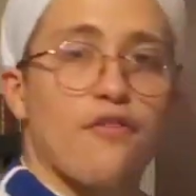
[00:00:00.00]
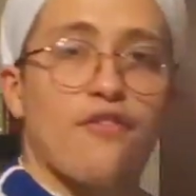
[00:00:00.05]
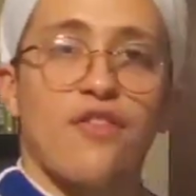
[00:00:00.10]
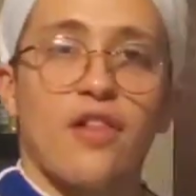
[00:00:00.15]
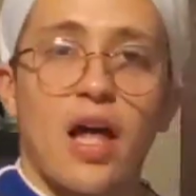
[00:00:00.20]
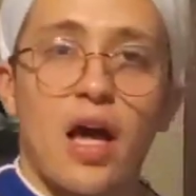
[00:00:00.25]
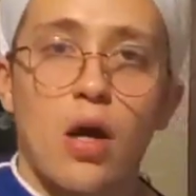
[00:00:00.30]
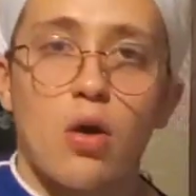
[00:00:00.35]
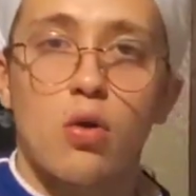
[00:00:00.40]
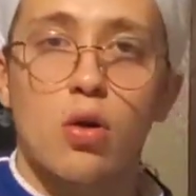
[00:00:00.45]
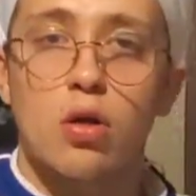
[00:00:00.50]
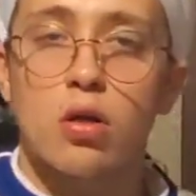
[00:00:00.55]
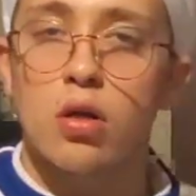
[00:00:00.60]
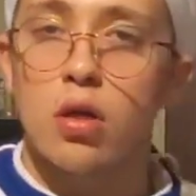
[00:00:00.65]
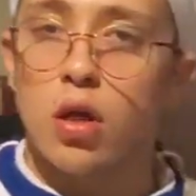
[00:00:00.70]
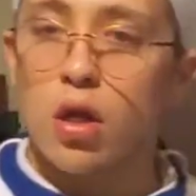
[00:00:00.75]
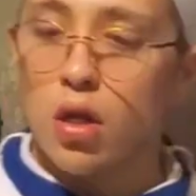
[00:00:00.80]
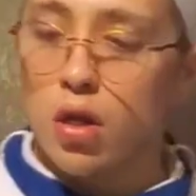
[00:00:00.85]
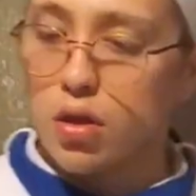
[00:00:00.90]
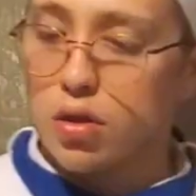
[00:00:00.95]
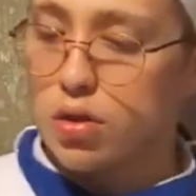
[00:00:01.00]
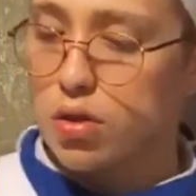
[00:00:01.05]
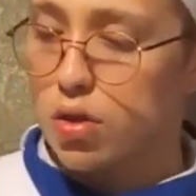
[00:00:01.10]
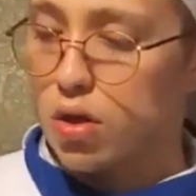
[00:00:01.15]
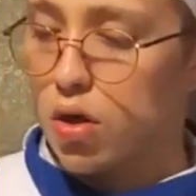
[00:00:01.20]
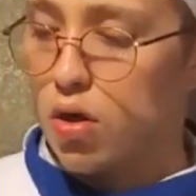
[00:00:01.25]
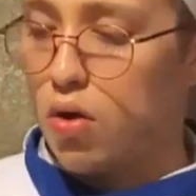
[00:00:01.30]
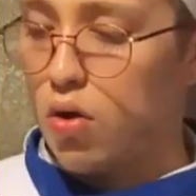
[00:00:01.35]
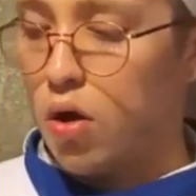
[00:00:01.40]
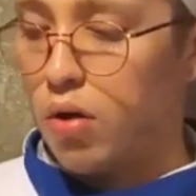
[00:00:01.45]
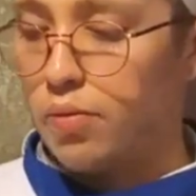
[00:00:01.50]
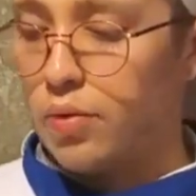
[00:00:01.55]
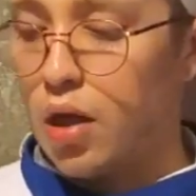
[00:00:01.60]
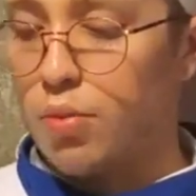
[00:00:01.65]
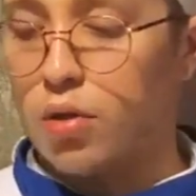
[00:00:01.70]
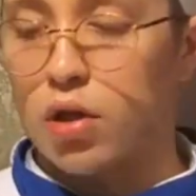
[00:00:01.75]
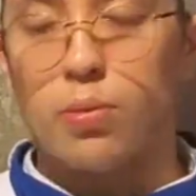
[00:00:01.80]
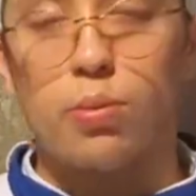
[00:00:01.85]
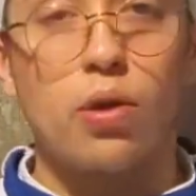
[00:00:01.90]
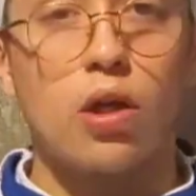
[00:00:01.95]
flour. So now
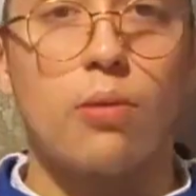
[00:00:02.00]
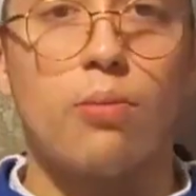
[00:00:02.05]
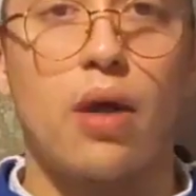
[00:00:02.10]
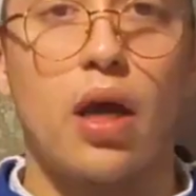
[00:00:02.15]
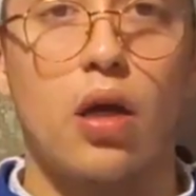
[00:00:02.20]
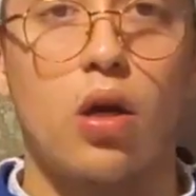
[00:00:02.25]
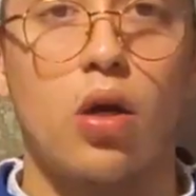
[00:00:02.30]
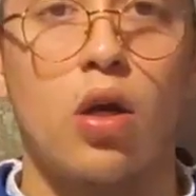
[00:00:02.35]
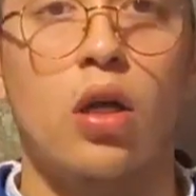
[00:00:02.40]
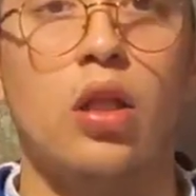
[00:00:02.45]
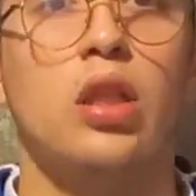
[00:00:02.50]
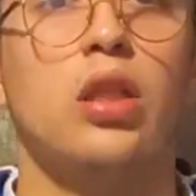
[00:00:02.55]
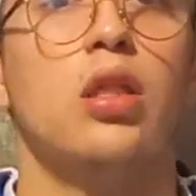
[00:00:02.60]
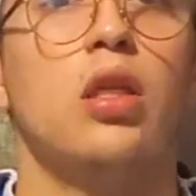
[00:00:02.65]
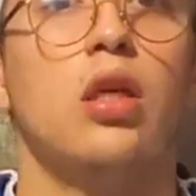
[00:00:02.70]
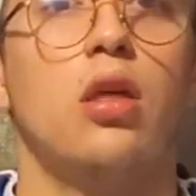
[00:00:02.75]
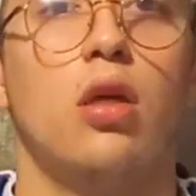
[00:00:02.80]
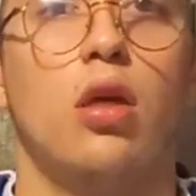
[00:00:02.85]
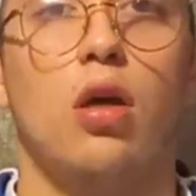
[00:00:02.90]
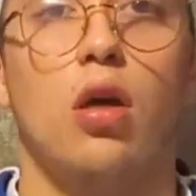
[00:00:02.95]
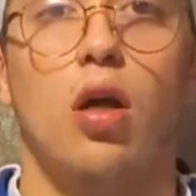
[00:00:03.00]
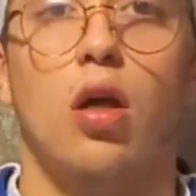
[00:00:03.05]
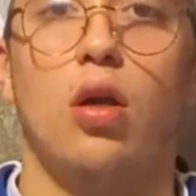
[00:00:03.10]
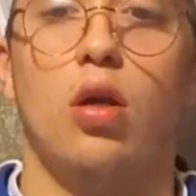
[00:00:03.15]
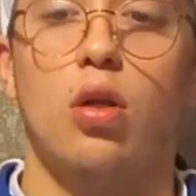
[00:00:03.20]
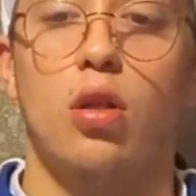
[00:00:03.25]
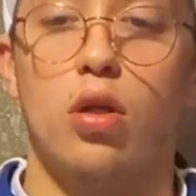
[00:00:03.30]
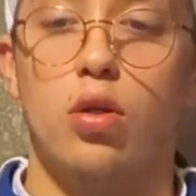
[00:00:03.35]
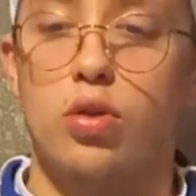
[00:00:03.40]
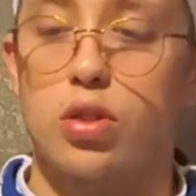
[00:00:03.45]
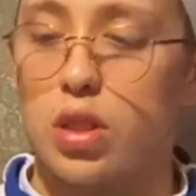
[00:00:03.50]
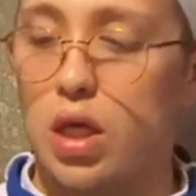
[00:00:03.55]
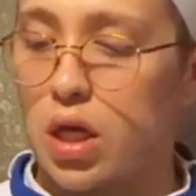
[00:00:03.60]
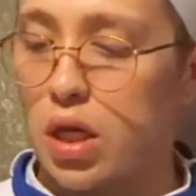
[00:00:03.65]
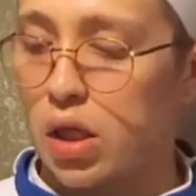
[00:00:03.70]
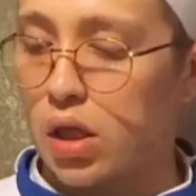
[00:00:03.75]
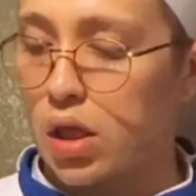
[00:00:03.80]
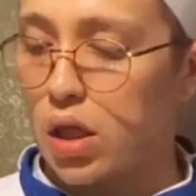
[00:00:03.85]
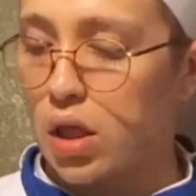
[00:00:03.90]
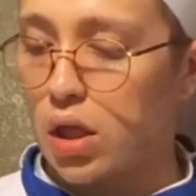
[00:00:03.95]
I'm going to put it back on our low
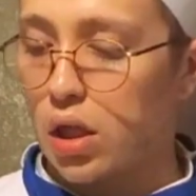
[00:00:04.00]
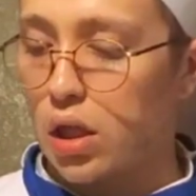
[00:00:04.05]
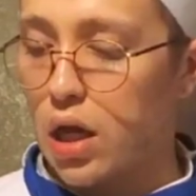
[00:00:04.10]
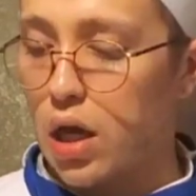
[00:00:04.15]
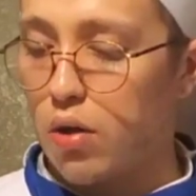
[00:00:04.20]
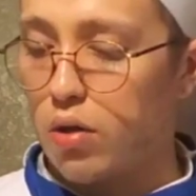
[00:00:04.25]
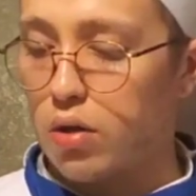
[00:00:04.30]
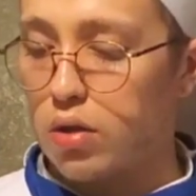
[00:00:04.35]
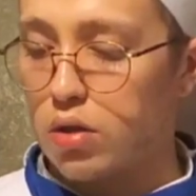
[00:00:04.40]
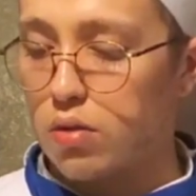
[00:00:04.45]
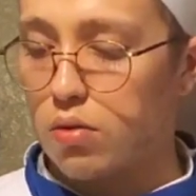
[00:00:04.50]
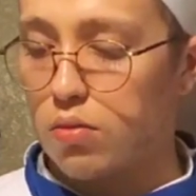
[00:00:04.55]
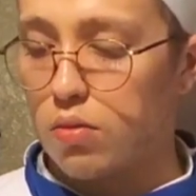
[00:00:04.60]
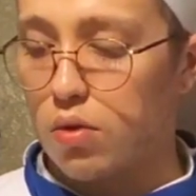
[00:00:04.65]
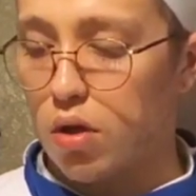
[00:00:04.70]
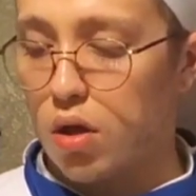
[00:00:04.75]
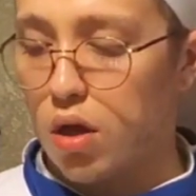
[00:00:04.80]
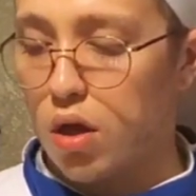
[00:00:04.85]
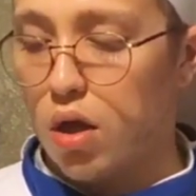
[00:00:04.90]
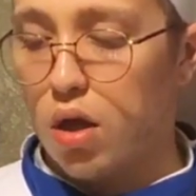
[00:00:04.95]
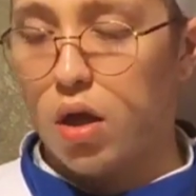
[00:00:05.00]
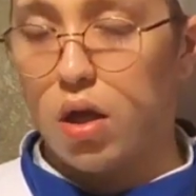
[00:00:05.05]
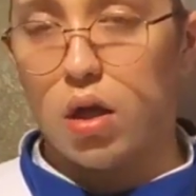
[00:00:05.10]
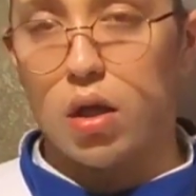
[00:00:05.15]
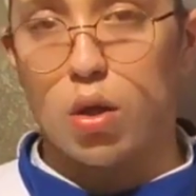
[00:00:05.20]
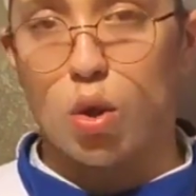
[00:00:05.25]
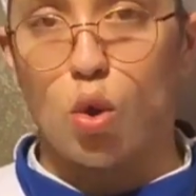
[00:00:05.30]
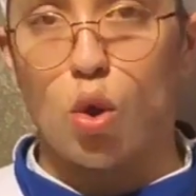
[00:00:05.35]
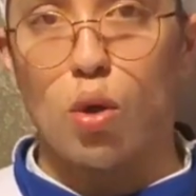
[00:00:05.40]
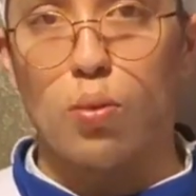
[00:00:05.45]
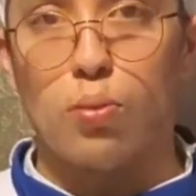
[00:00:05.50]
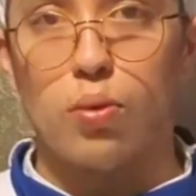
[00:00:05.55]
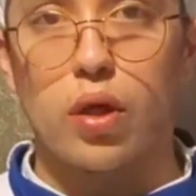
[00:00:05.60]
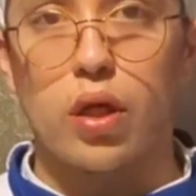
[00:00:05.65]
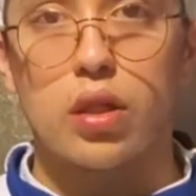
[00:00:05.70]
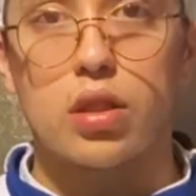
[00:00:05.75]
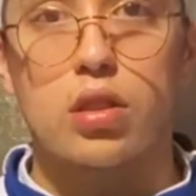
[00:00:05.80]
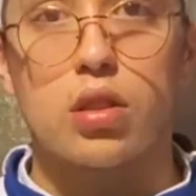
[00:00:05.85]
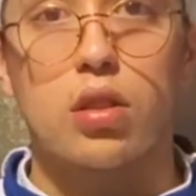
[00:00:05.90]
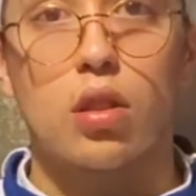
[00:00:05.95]
setting and allow it to
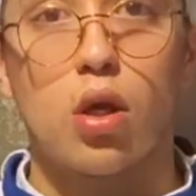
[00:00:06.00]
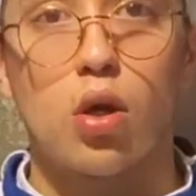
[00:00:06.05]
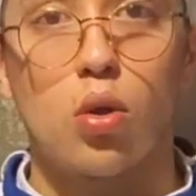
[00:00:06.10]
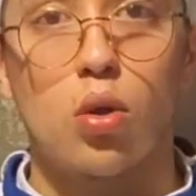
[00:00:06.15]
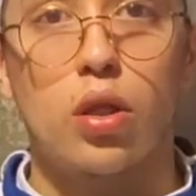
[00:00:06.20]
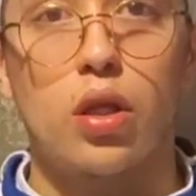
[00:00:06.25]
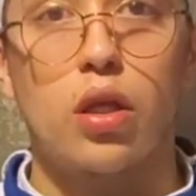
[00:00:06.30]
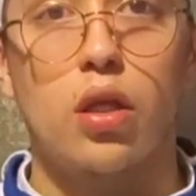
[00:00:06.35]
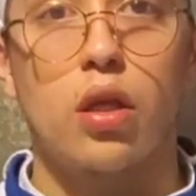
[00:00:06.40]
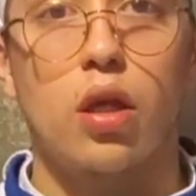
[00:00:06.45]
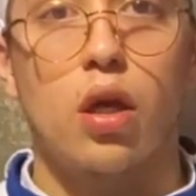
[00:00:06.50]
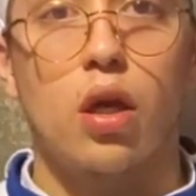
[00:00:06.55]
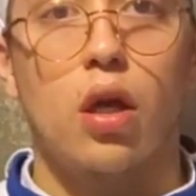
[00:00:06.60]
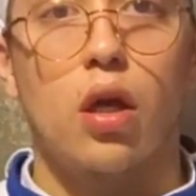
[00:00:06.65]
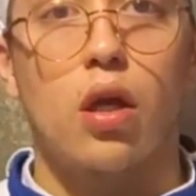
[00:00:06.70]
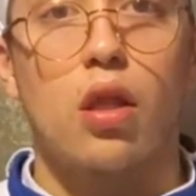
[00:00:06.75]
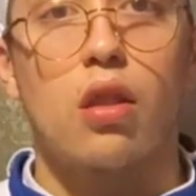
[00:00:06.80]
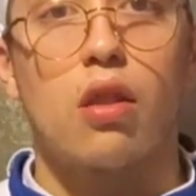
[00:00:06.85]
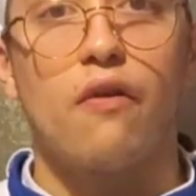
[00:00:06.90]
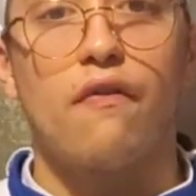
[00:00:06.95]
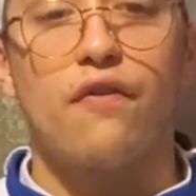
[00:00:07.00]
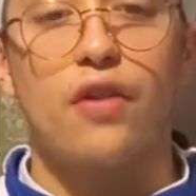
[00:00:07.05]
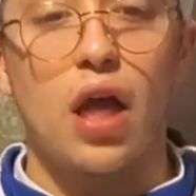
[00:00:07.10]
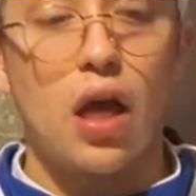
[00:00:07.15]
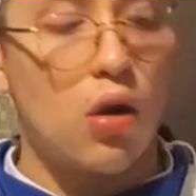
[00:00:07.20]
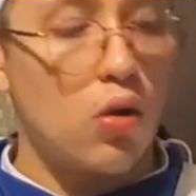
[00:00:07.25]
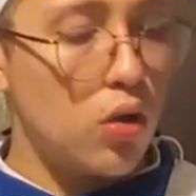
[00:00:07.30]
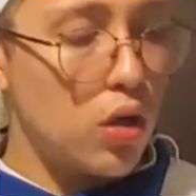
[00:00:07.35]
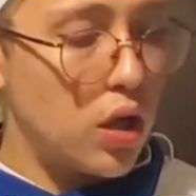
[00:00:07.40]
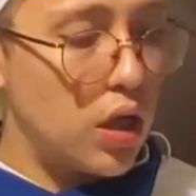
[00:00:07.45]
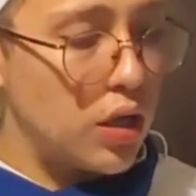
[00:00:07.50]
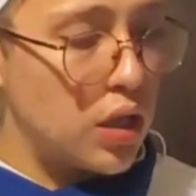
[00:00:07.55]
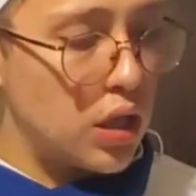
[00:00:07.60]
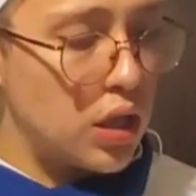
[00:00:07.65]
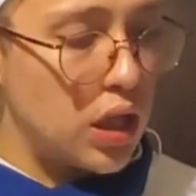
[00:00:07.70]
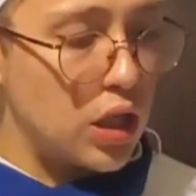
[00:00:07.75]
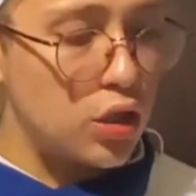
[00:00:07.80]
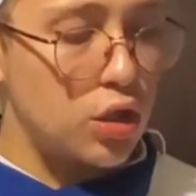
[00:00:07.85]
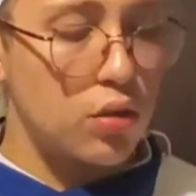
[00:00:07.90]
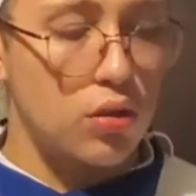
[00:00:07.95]
incorporate slowly the flour, and
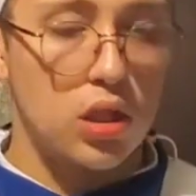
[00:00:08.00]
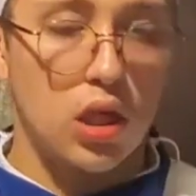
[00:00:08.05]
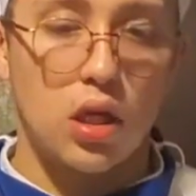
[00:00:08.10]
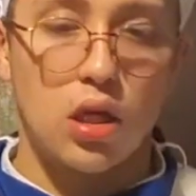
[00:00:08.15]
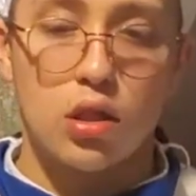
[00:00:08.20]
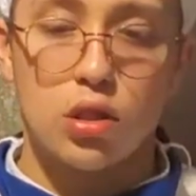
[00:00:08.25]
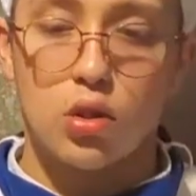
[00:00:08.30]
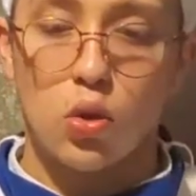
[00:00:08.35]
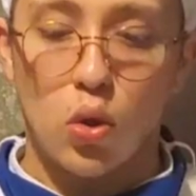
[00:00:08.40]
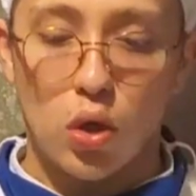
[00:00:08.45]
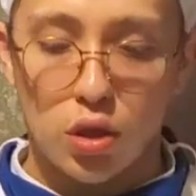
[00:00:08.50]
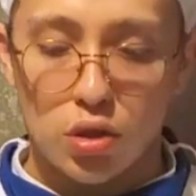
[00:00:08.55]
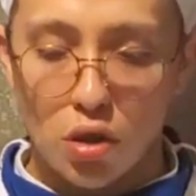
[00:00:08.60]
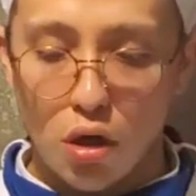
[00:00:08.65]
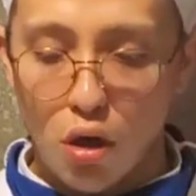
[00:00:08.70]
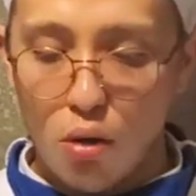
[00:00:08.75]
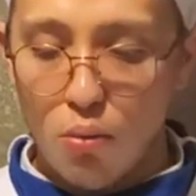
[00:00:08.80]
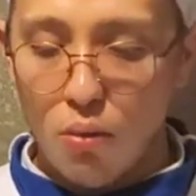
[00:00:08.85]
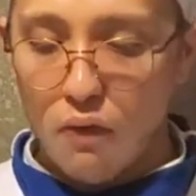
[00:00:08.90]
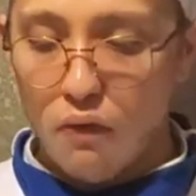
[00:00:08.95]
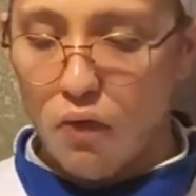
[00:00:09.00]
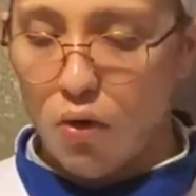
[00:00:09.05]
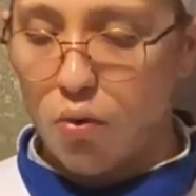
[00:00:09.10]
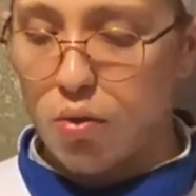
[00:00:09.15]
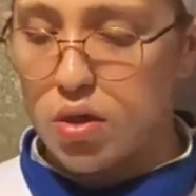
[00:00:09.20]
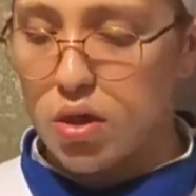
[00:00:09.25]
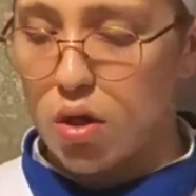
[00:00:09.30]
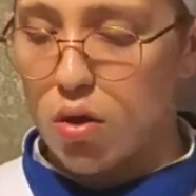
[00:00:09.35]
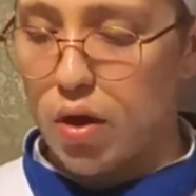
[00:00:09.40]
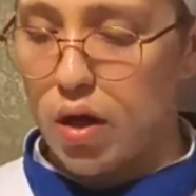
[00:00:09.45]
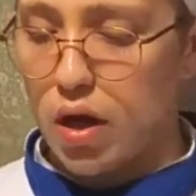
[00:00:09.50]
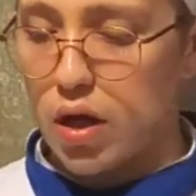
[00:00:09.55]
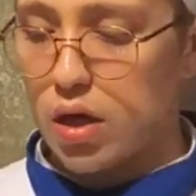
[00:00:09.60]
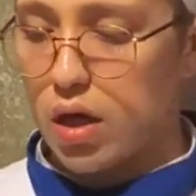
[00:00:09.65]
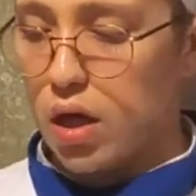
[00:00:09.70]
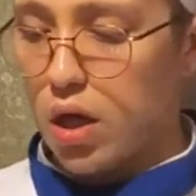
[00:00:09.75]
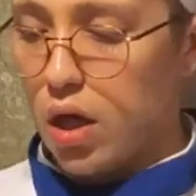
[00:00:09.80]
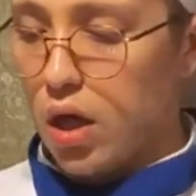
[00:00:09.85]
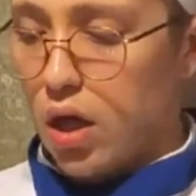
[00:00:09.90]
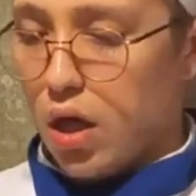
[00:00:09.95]
then that should take us to our dough before we go ahead,